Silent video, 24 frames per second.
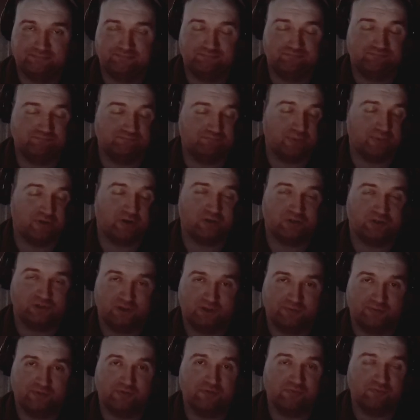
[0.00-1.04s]

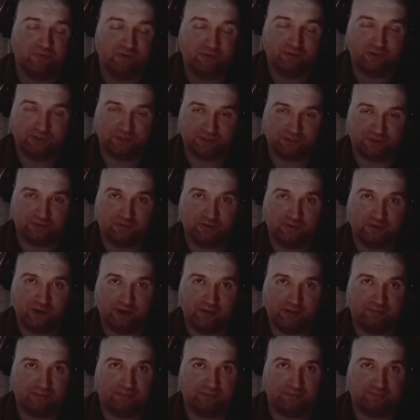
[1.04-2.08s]
Microsoft, you really screwed
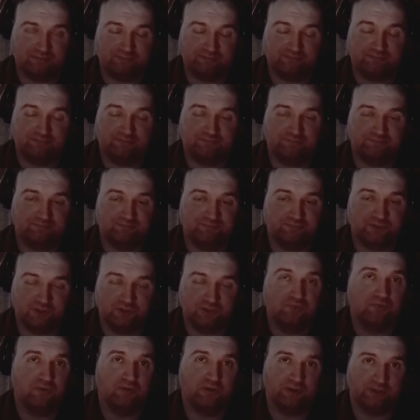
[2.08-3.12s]
up. You
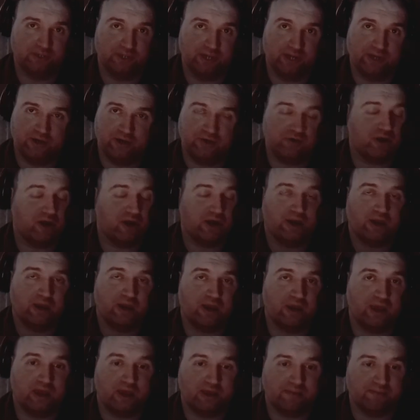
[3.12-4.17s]
really did. You're not going to get
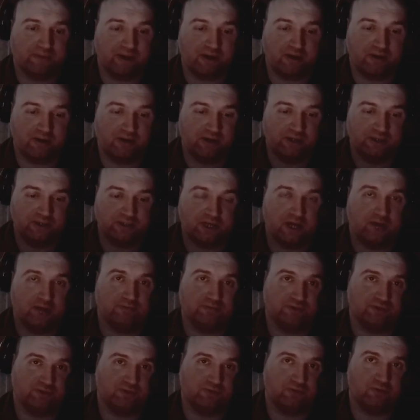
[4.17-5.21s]
any better anytime
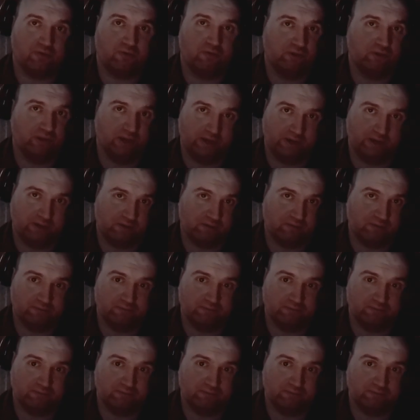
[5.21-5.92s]
soon or later.